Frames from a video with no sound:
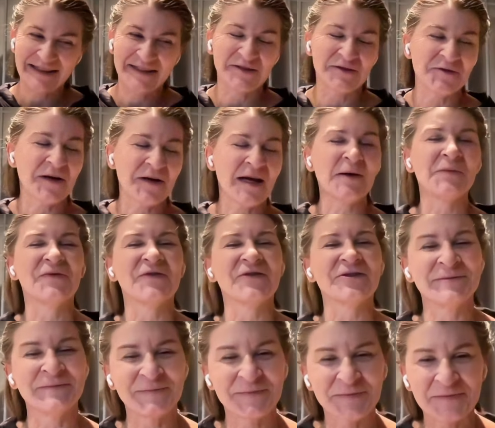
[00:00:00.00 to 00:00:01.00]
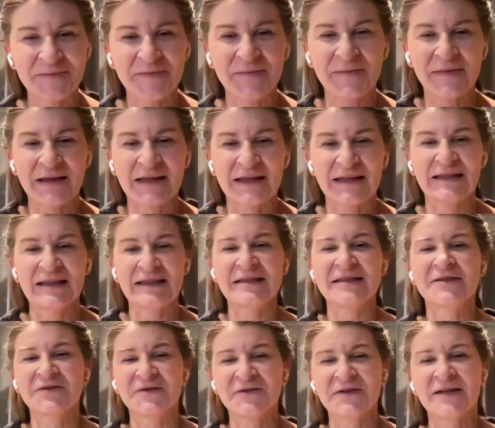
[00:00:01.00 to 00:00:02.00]
you know, helpful.
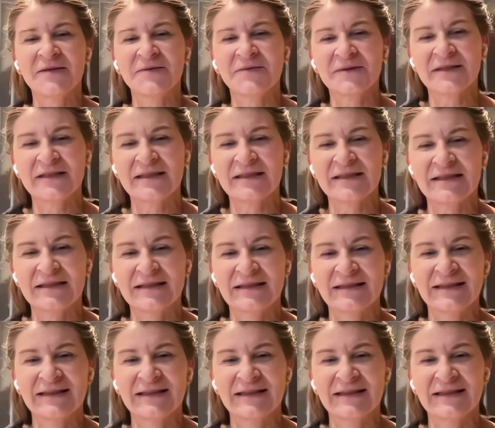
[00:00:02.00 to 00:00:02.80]
And so that was